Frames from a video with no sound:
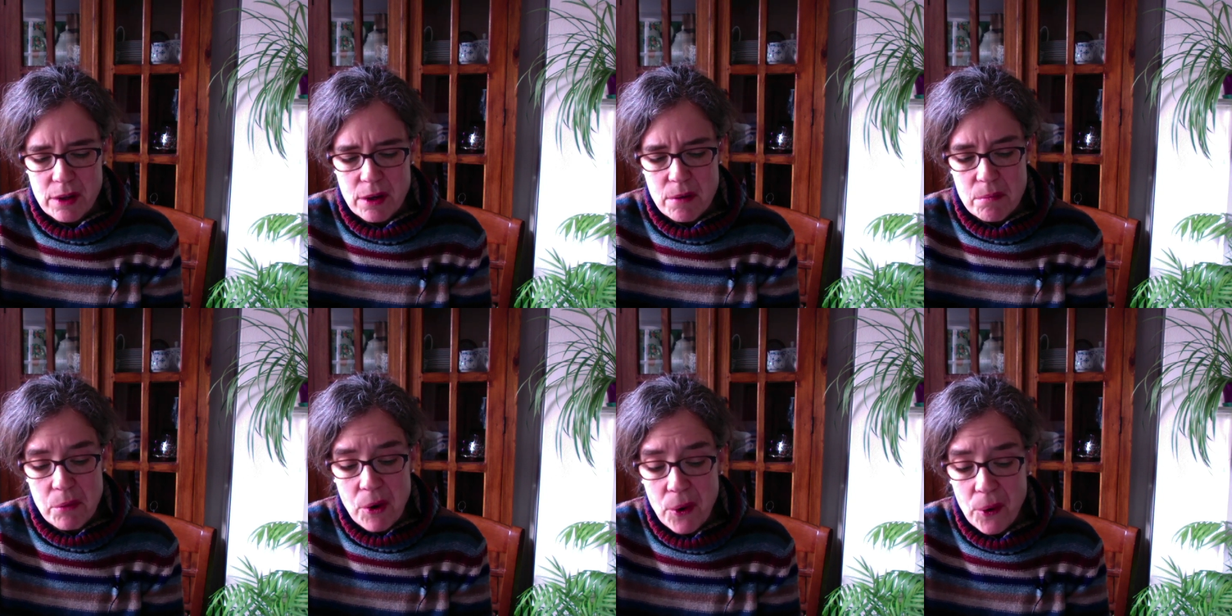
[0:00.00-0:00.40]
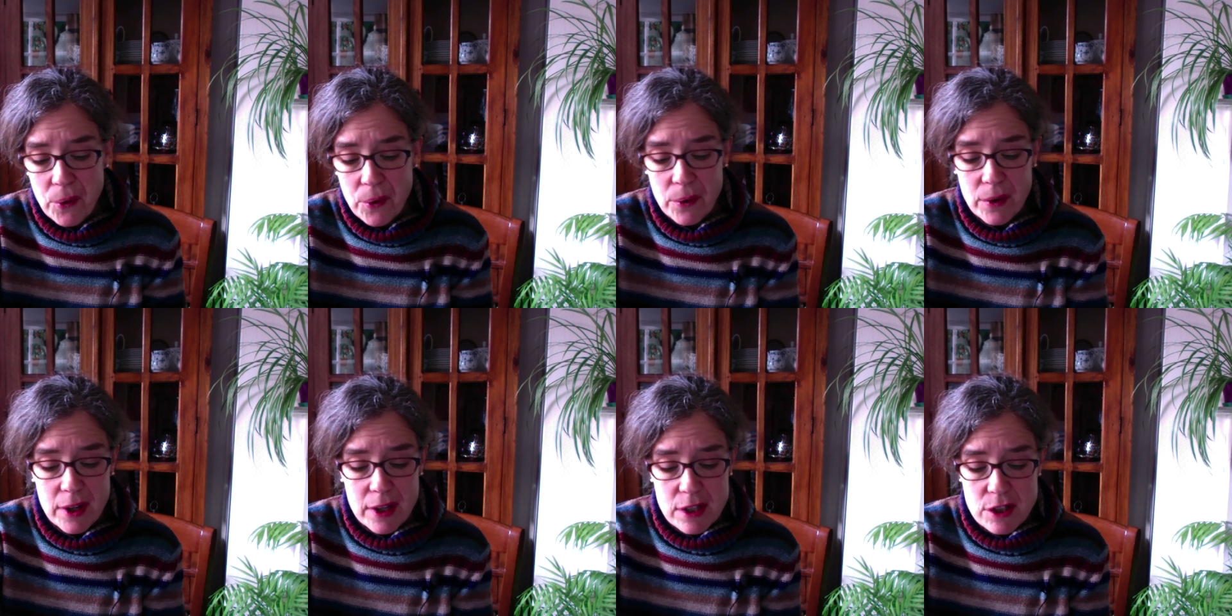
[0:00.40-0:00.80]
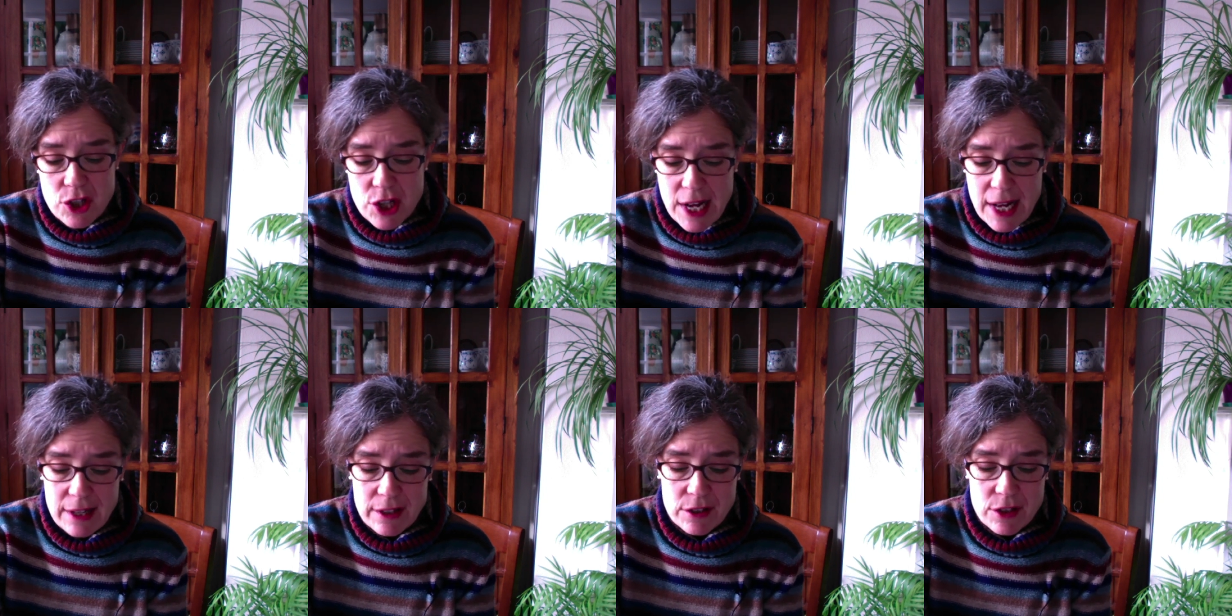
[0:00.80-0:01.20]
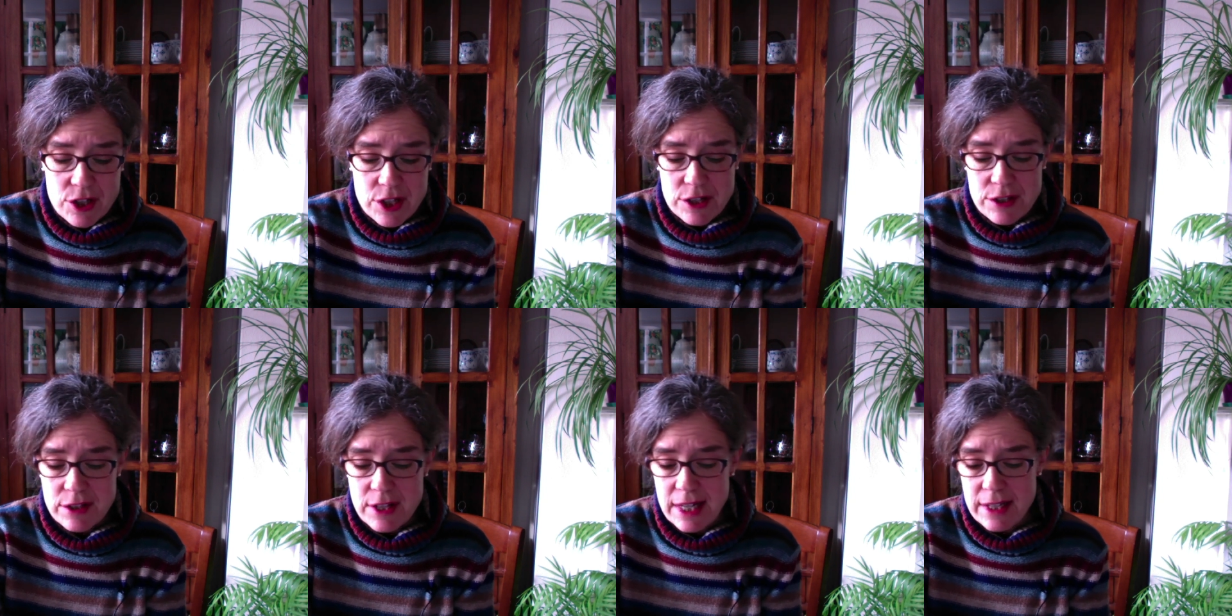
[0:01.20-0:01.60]
Paul
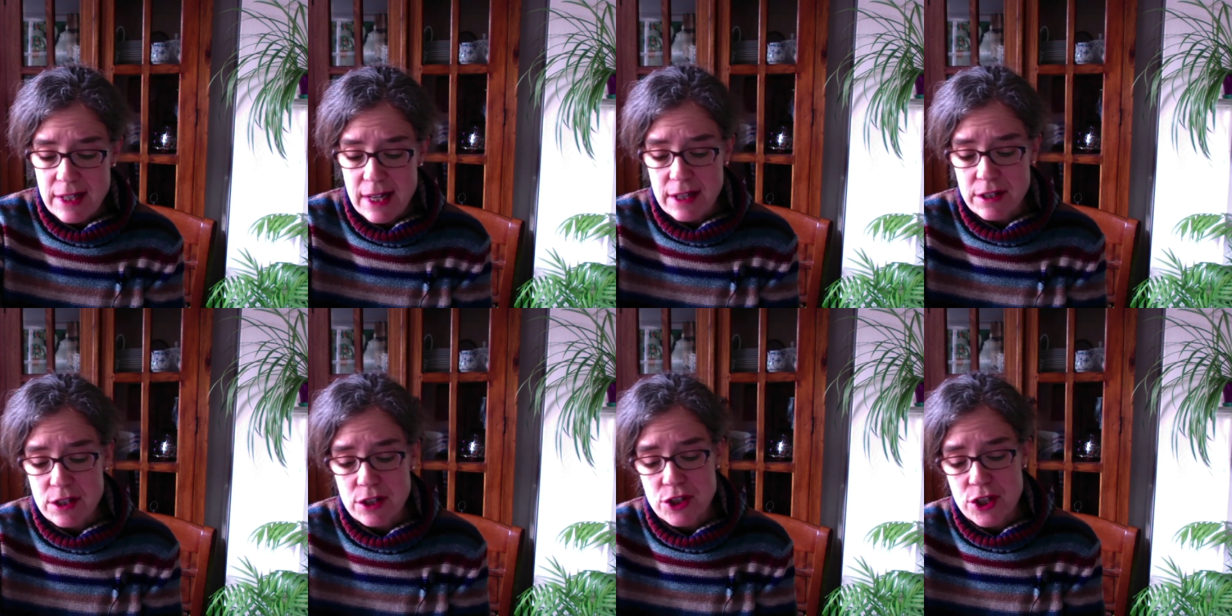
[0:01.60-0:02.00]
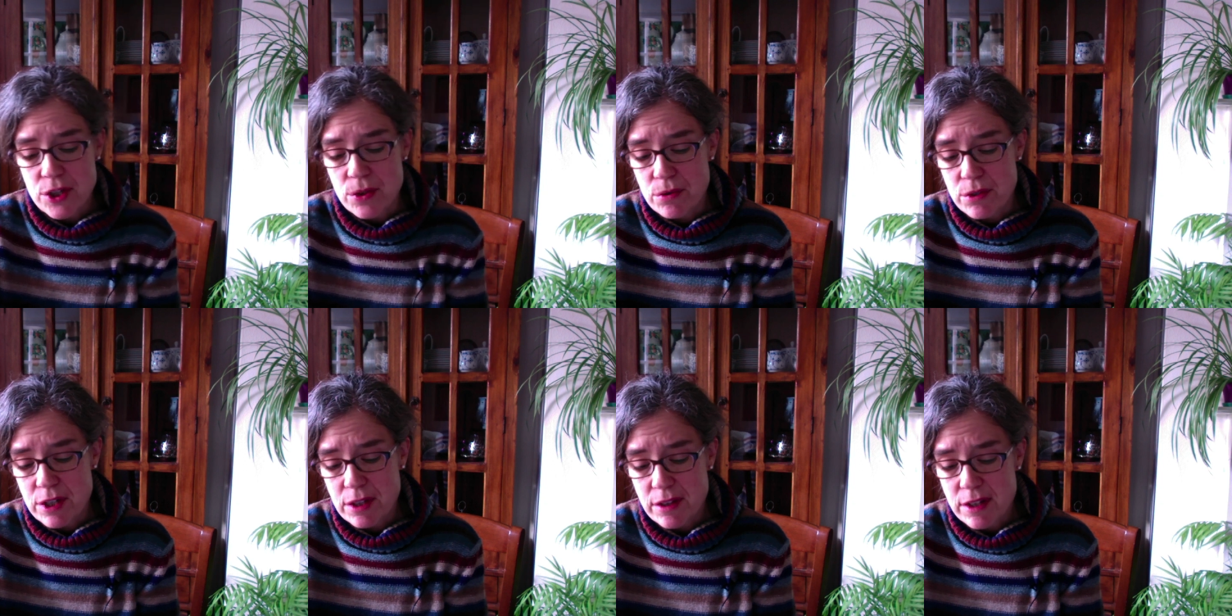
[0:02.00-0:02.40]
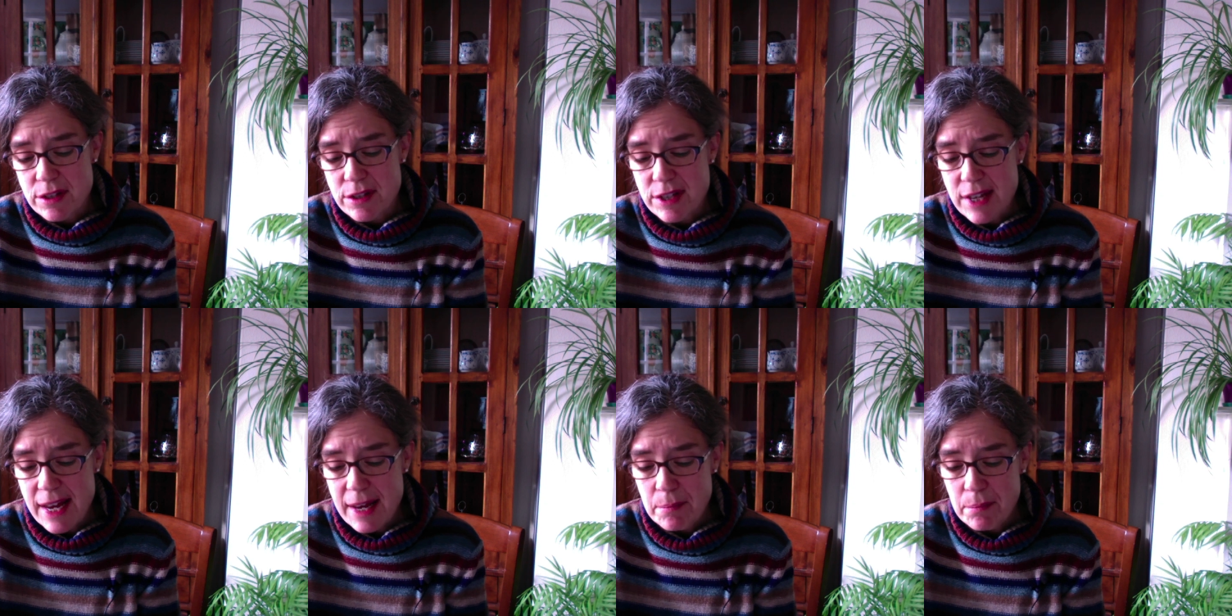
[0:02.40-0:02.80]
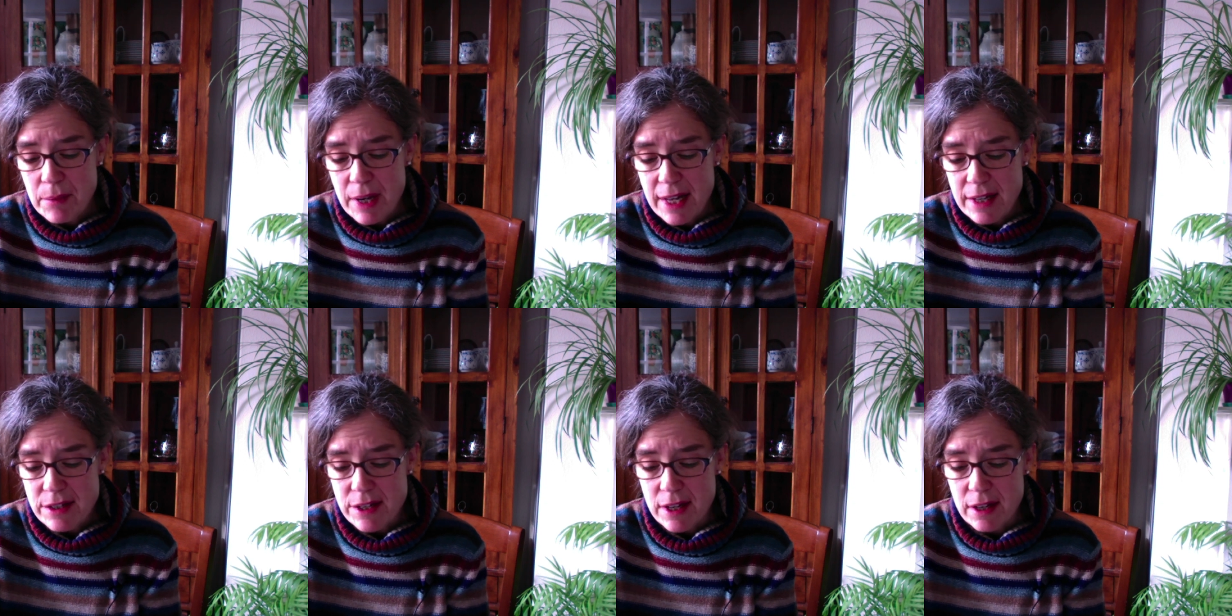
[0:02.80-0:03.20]
challenges that attitude in the same
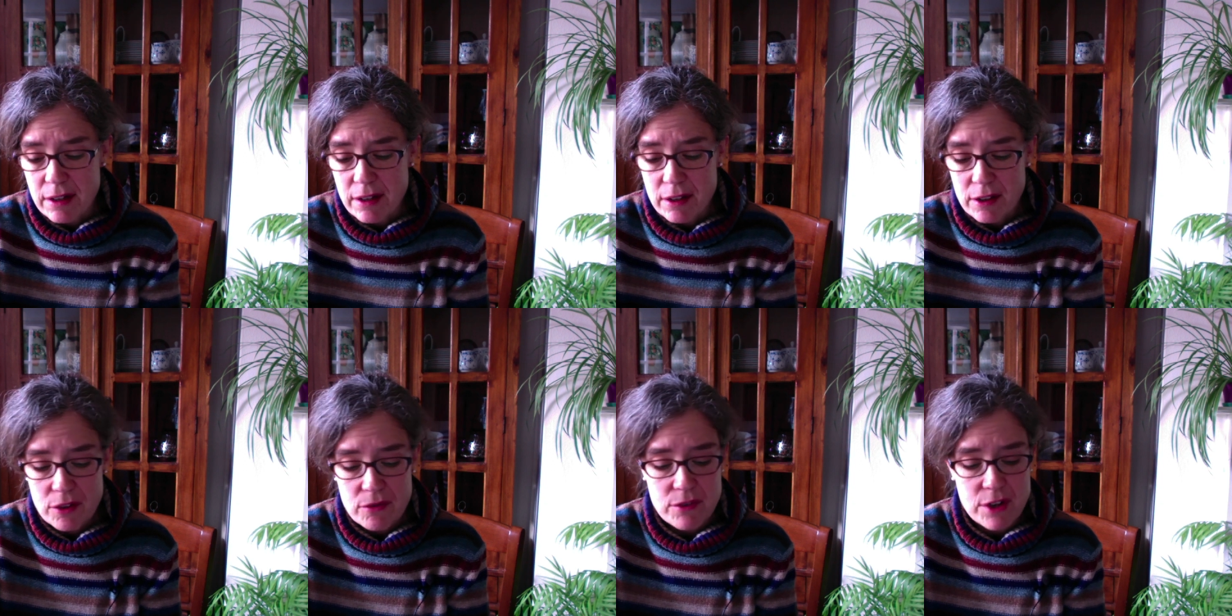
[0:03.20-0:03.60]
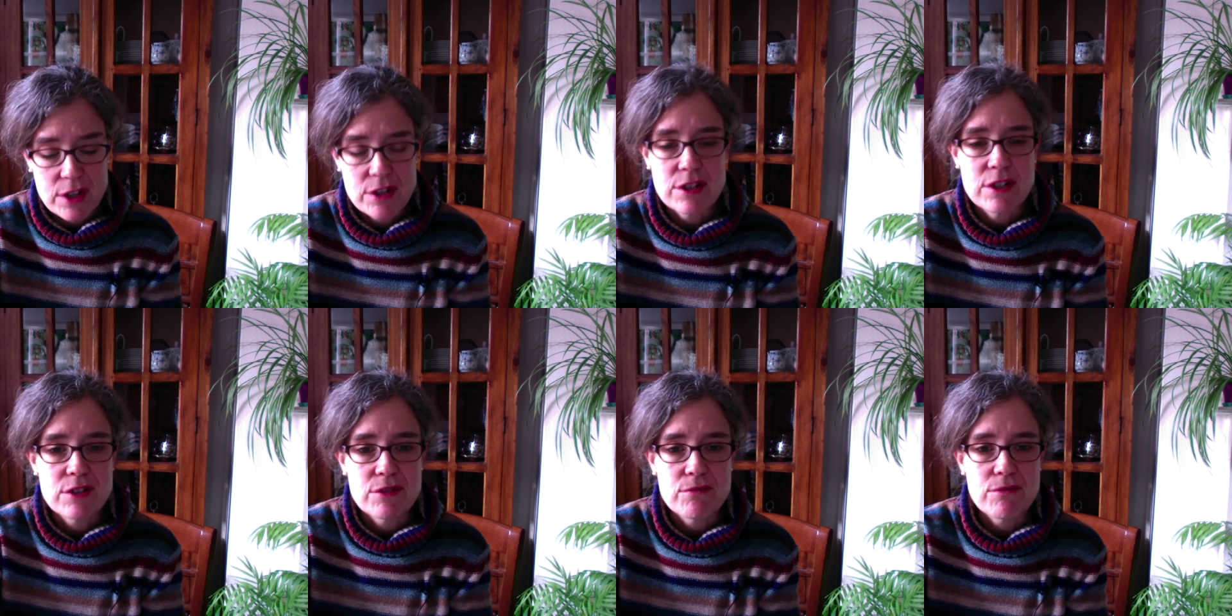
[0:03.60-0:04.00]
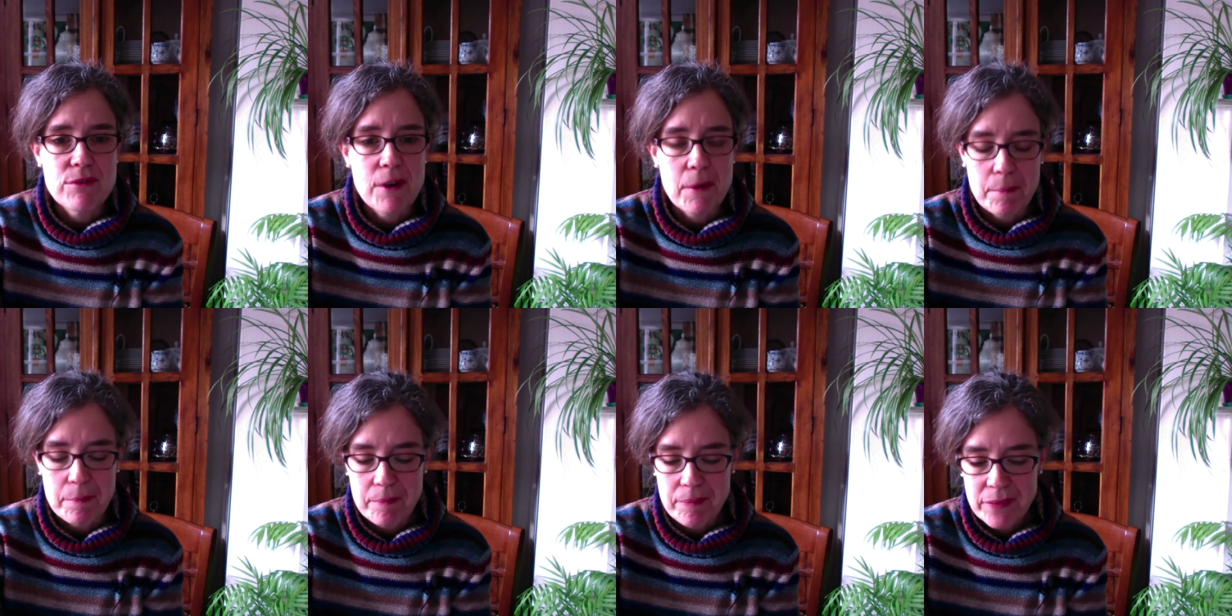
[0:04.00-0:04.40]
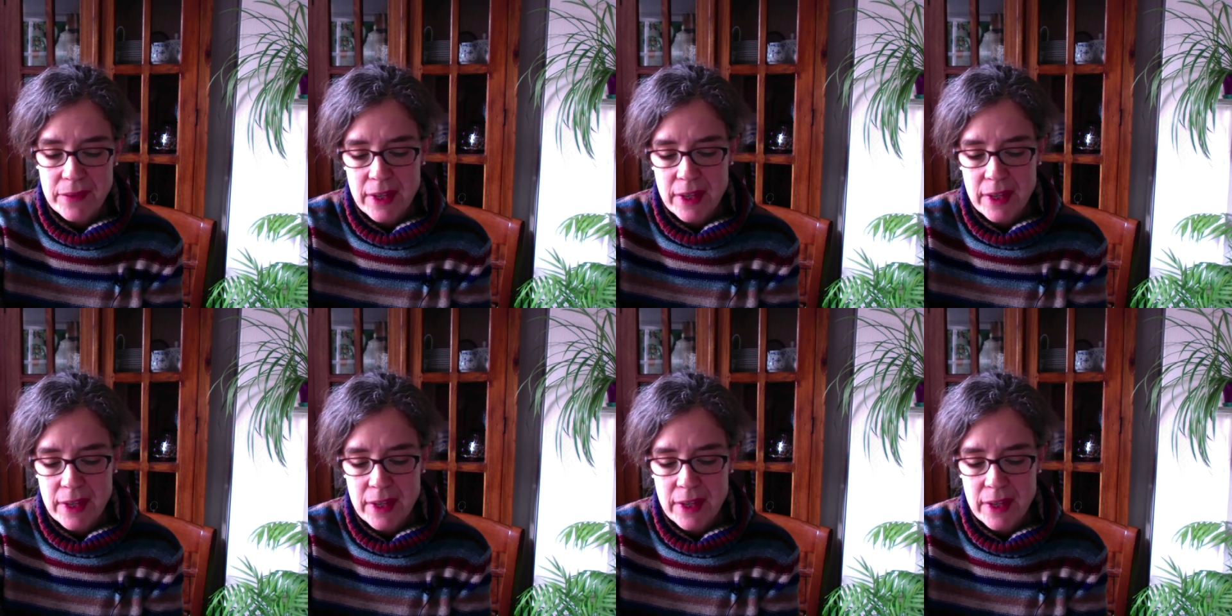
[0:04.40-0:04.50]
letter the verse is from.